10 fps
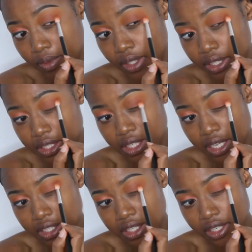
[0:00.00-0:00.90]
This is
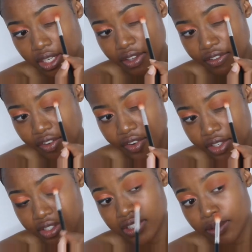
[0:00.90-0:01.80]
actually a
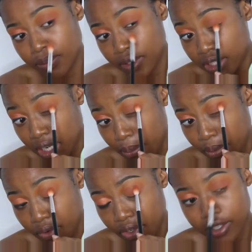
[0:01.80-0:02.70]
very deep type
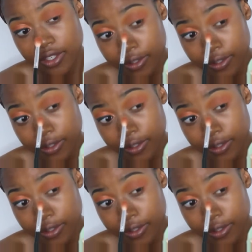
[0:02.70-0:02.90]
of red.